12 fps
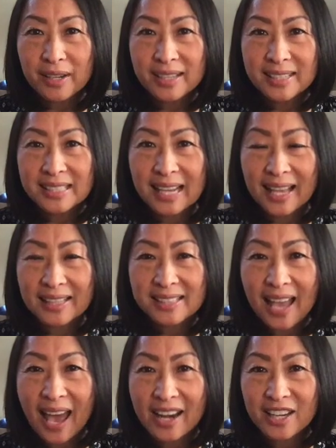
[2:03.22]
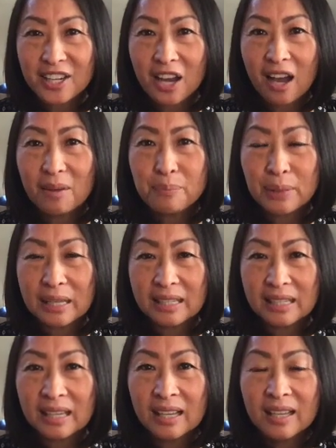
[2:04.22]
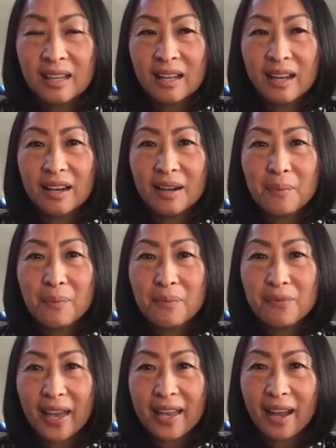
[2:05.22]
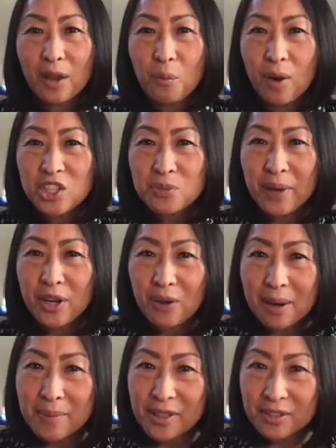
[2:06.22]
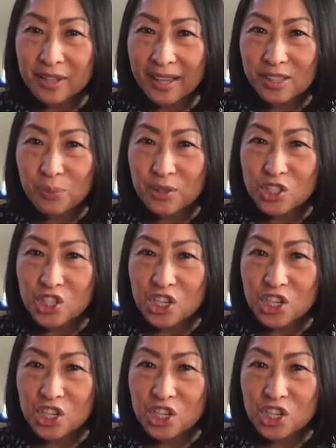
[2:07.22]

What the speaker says: in dance had it not be that I watched my grandmother dance when